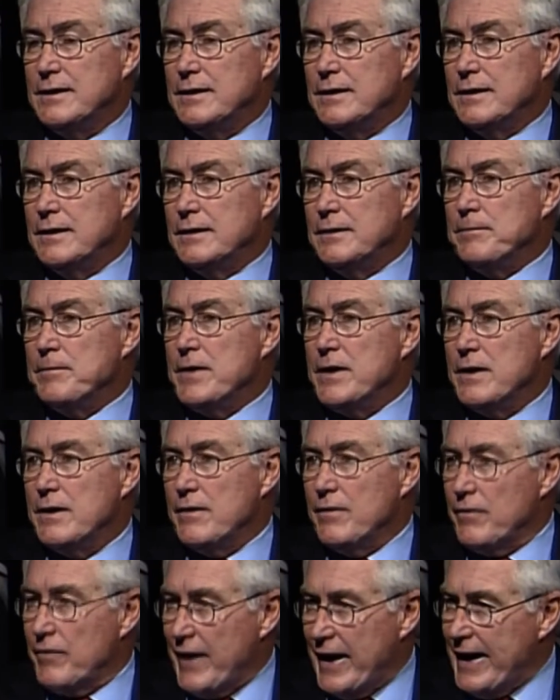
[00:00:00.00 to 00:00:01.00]

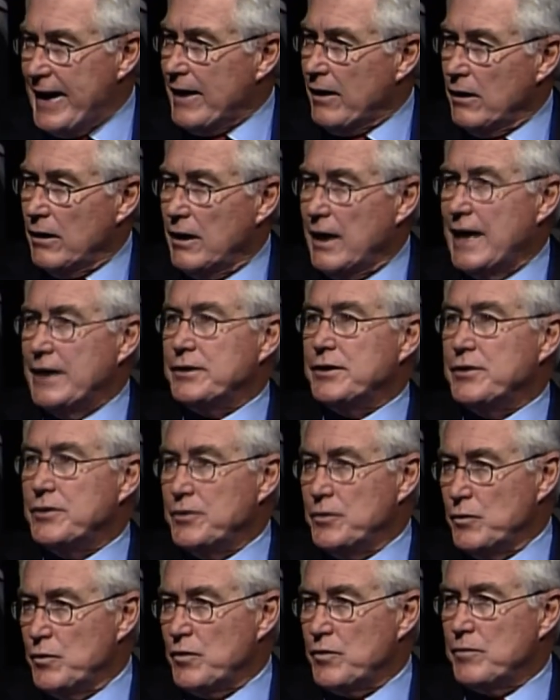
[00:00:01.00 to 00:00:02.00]
That had a lot to
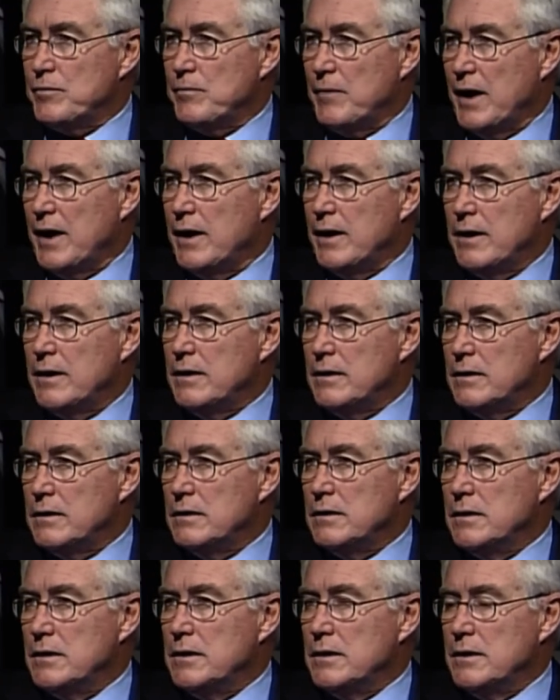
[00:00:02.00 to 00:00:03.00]
do with my
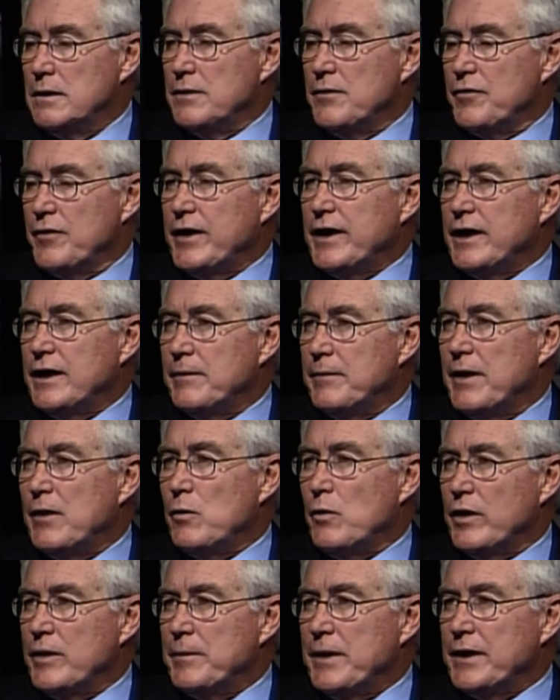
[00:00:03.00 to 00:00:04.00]
thinking about
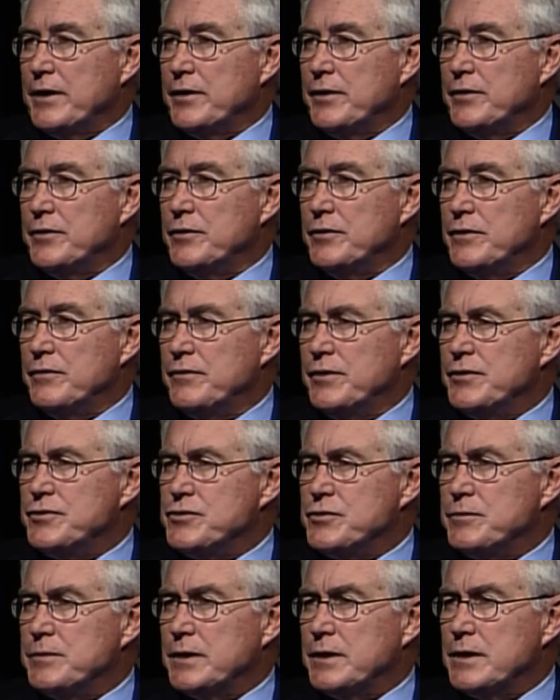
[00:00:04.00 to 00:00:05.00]
what am I going to do in the
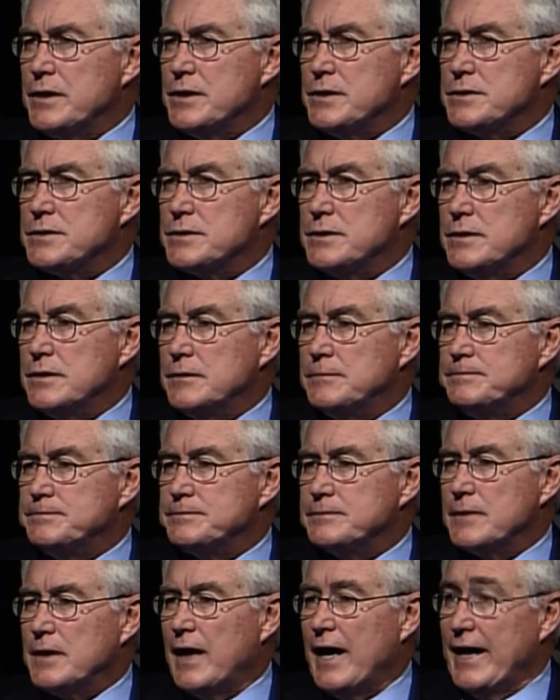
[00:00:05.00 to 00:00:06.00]
future, because I
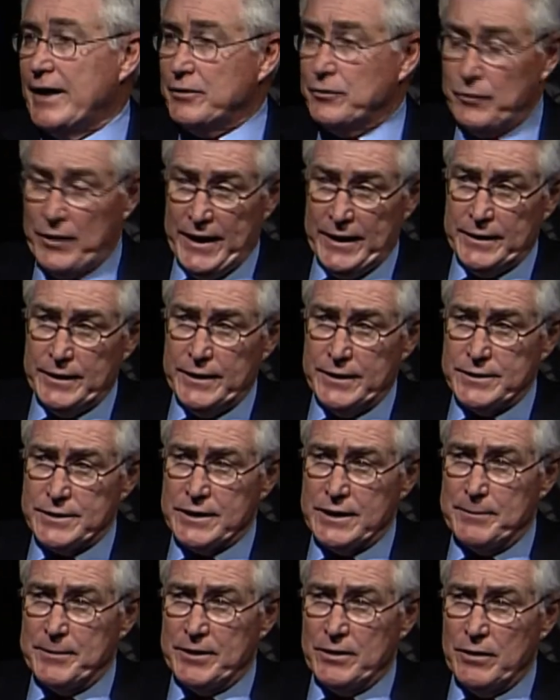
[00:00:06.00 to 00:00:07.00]
had grandkids
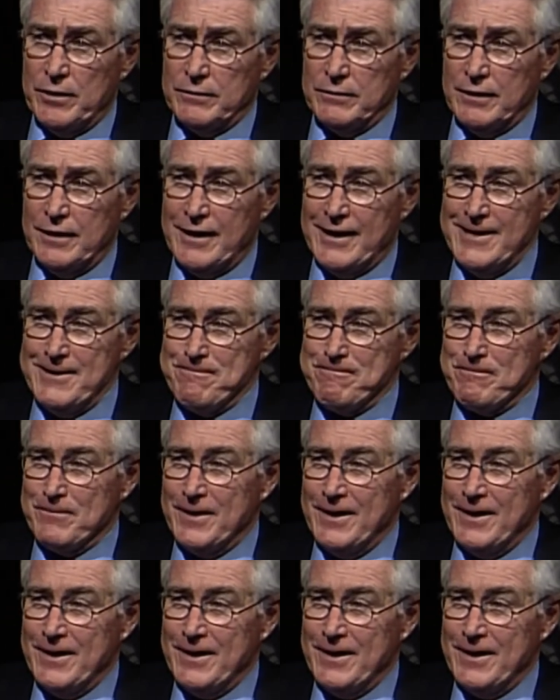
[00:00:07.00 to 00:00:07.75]
coming online,